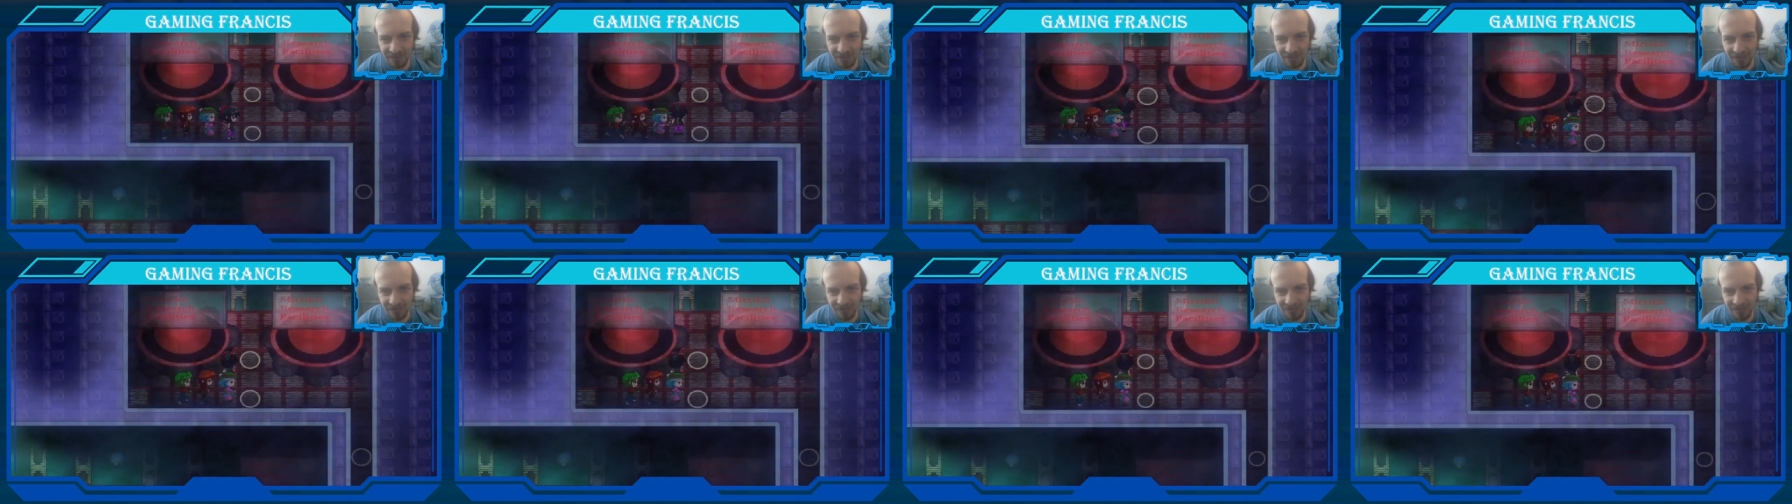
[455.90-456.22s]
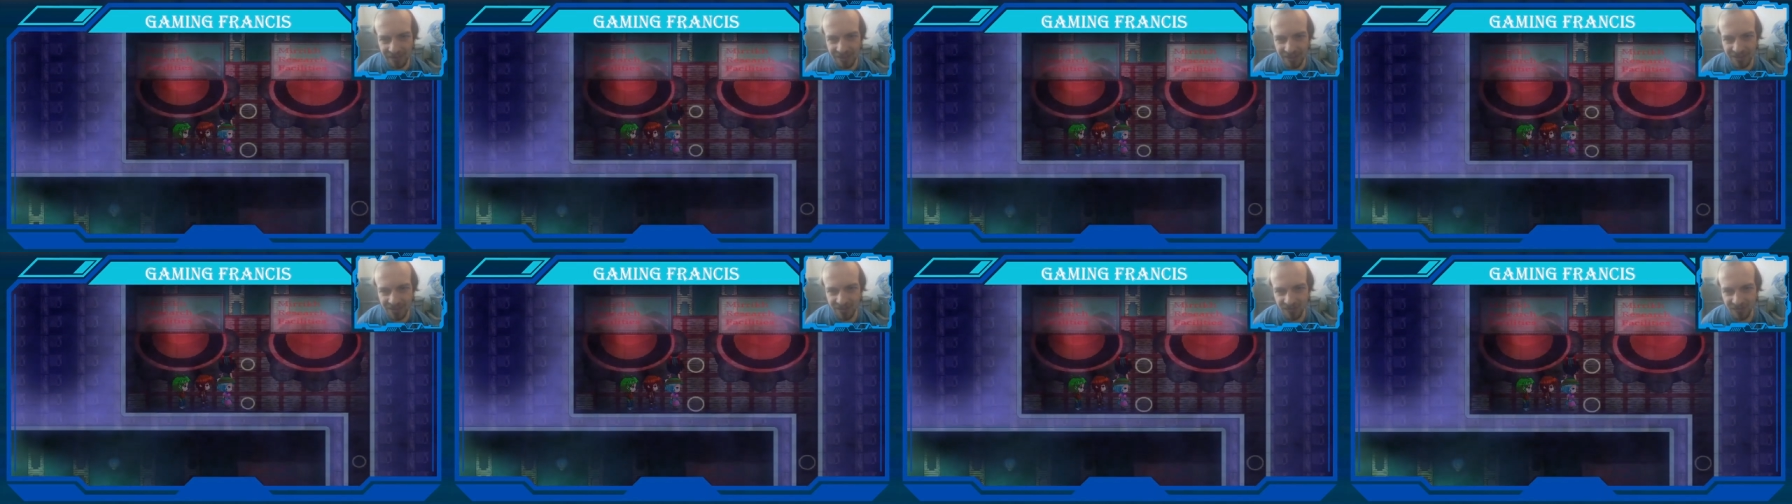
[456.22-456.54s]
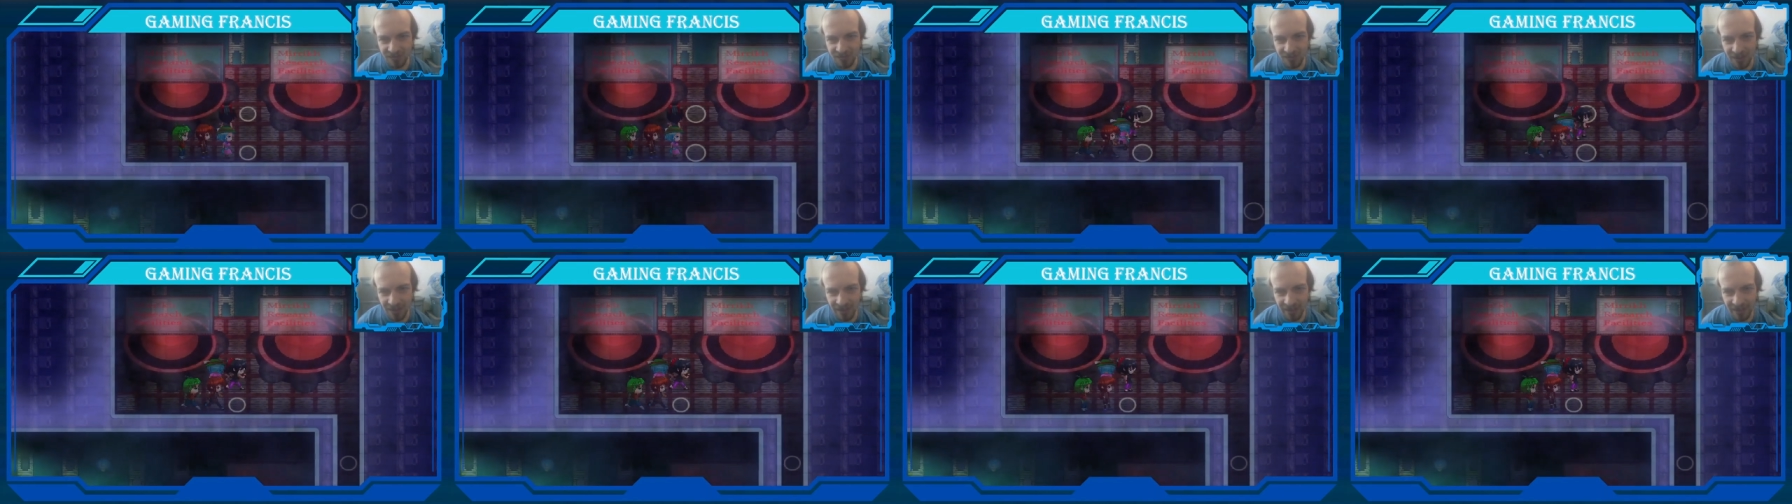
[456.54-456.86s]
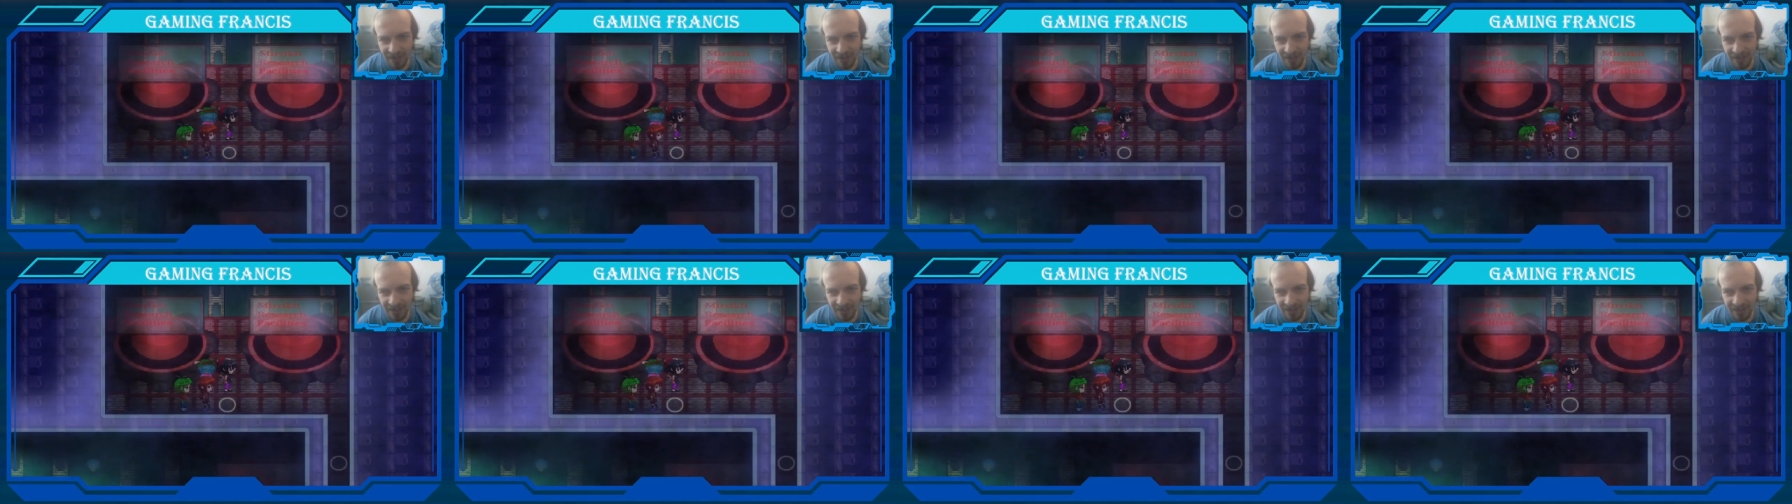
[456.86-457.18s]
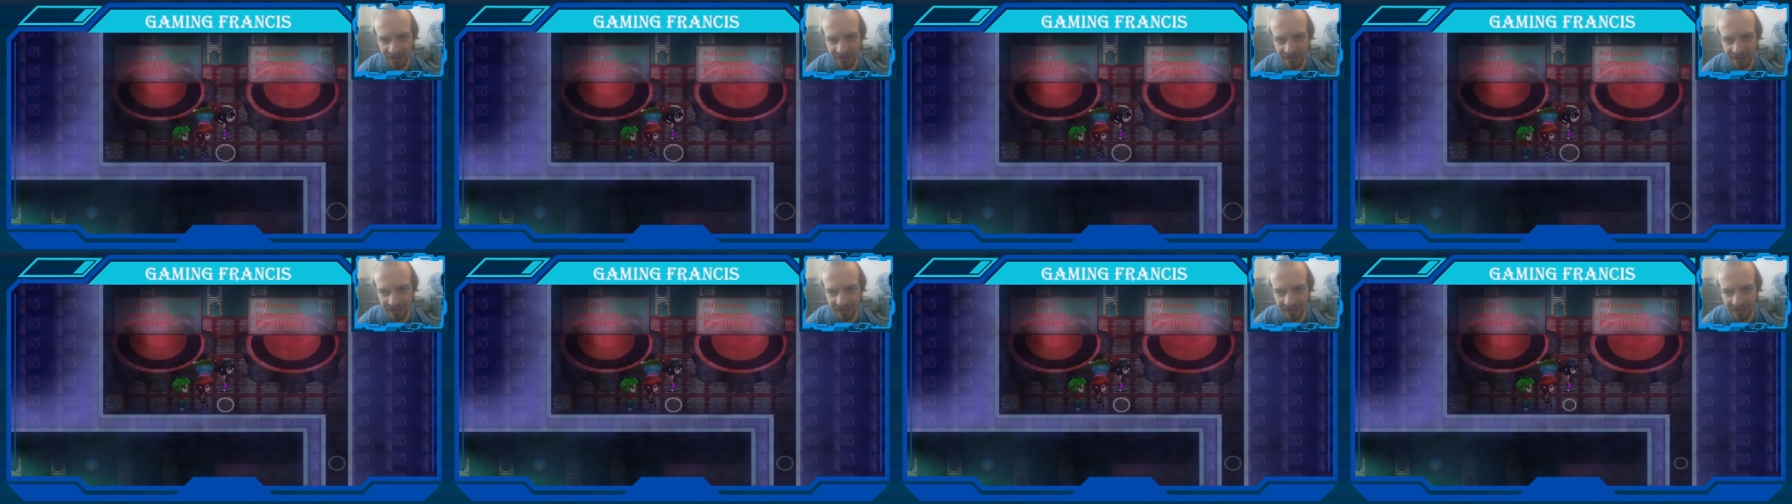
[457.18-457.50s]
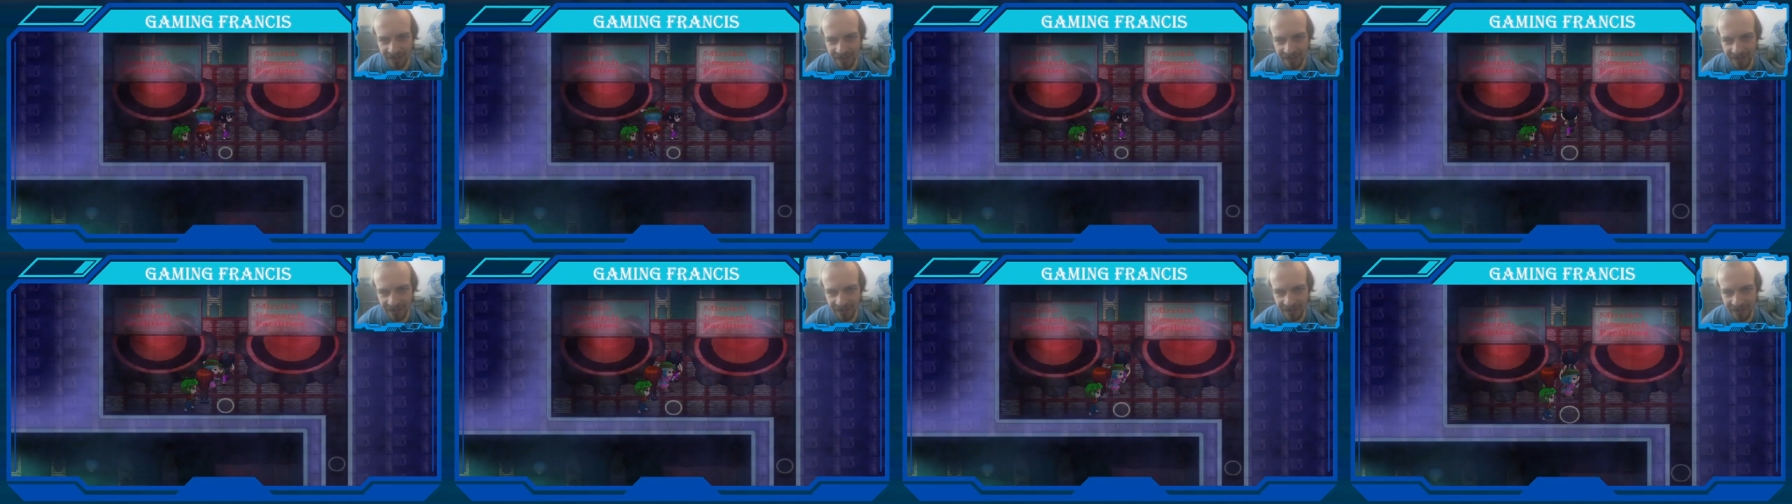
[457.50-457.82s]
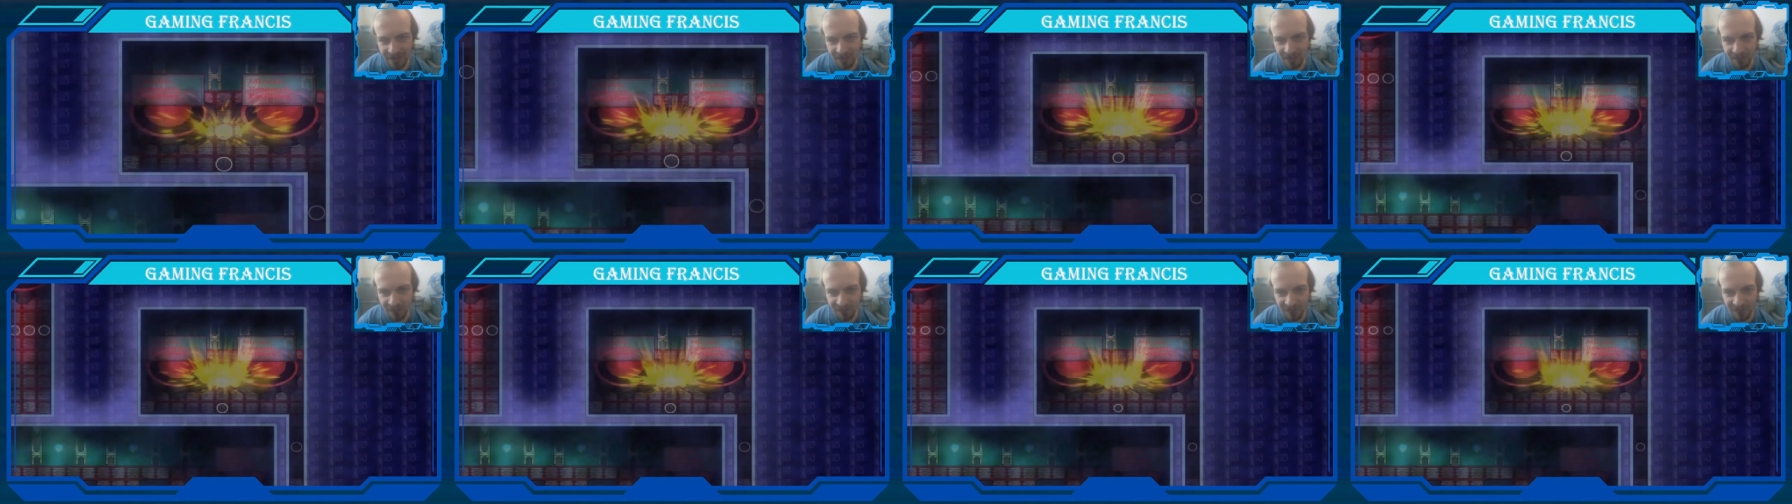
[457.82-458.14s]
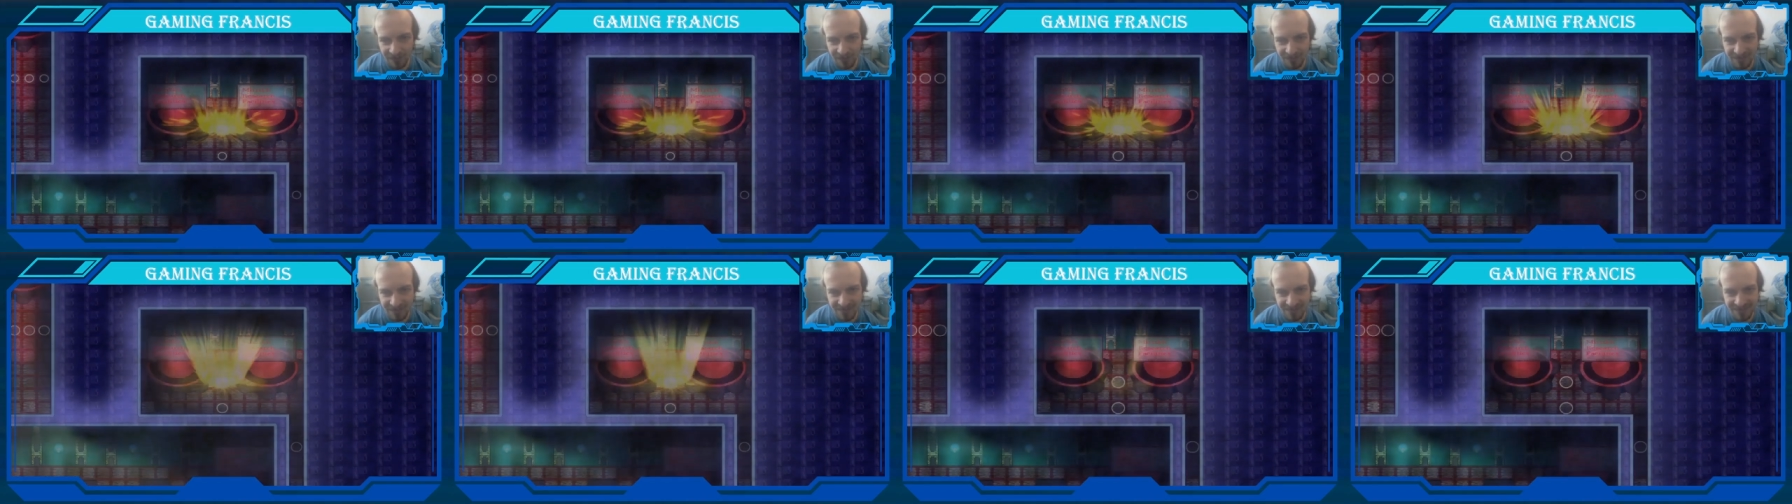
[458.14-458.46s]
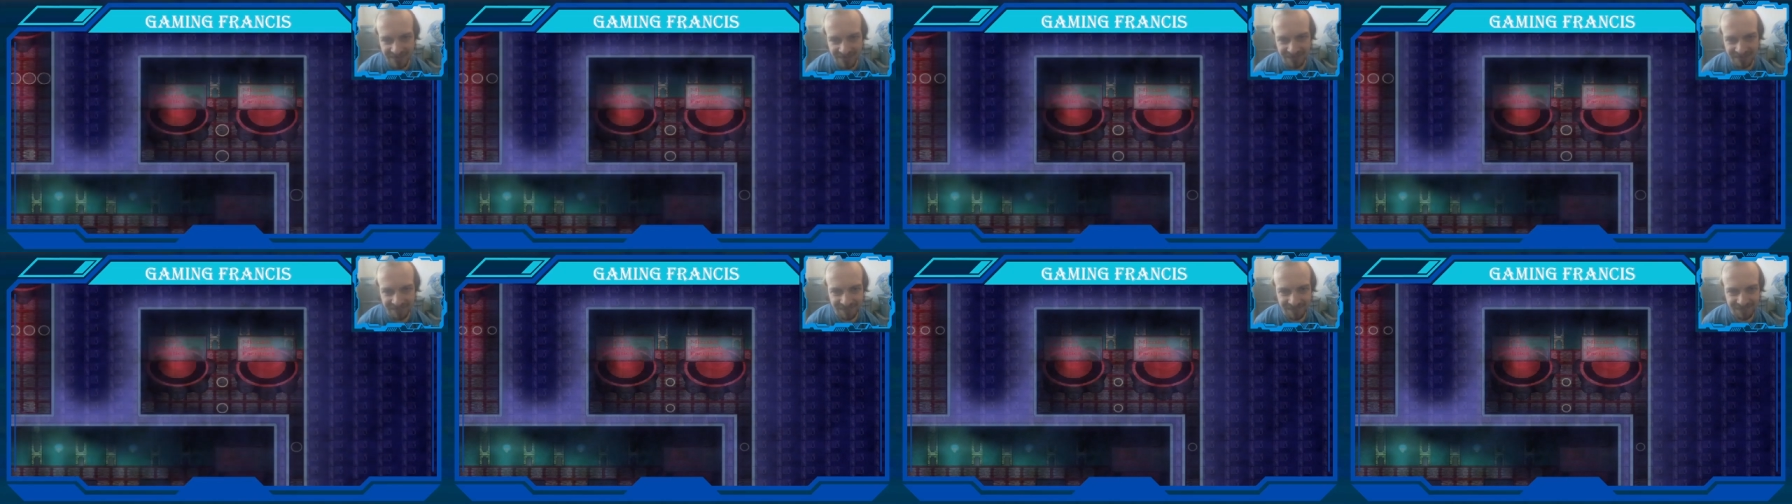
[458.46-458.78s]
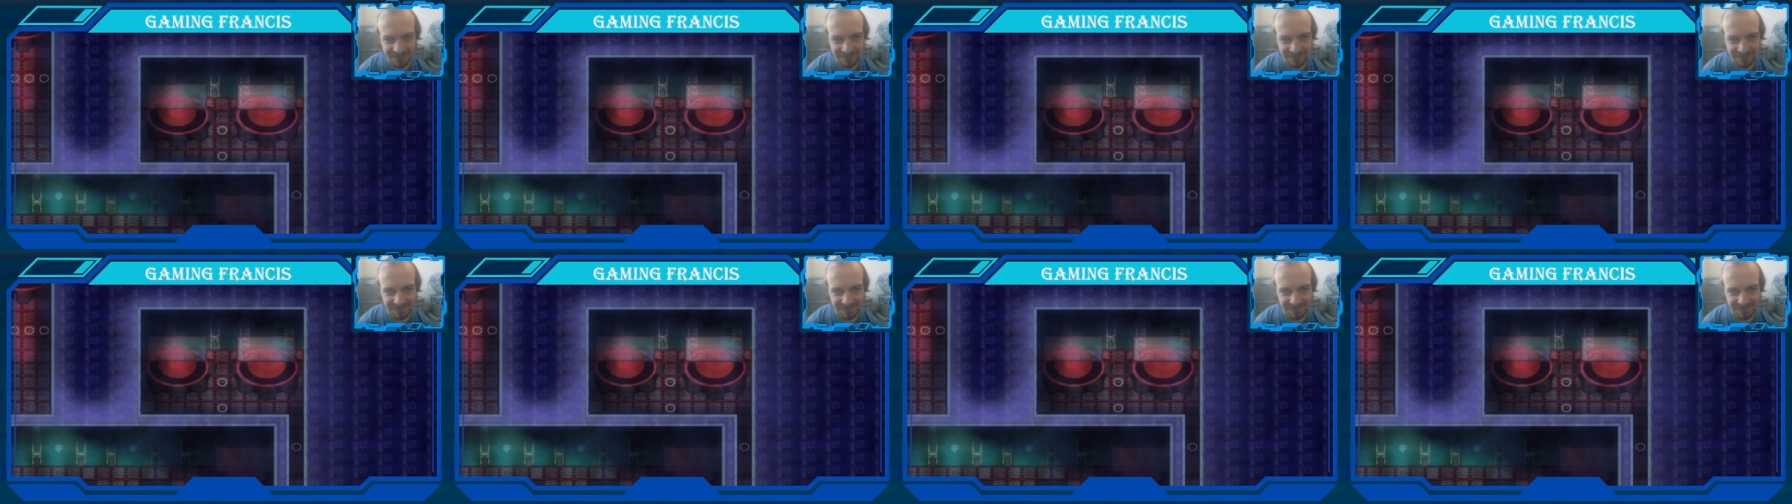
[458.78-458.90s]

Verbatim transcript: Alright, let's try here first.